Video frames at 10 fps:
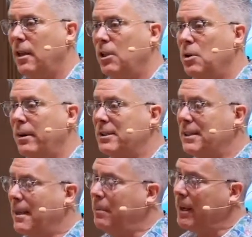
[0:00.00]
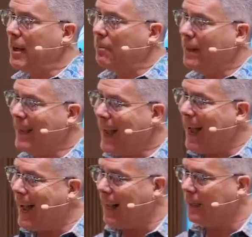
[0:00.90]
You are stepping
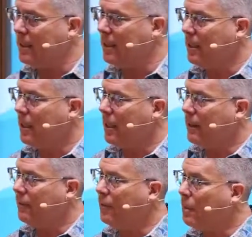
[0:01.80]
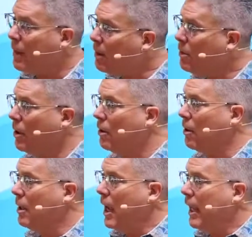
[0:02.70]
beyond the familiar,
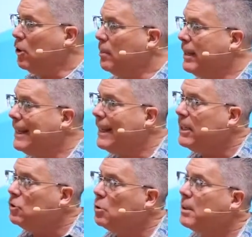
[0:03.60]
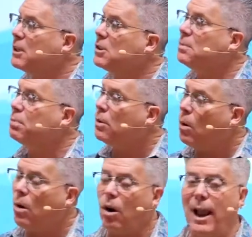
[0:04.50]
and you're beginning to
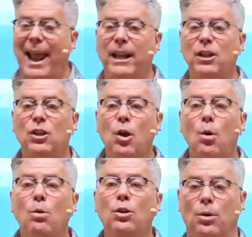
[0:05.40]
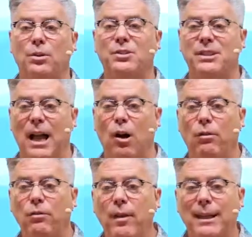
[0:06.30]
explore and know
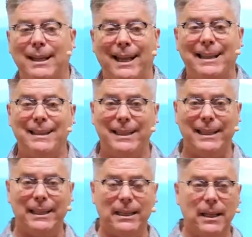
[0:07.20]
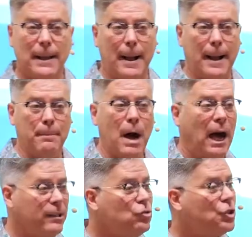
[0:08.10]
yourself in the
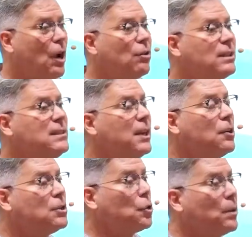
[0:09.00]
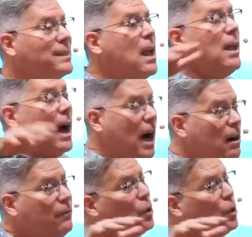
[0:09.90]
uncharted territories of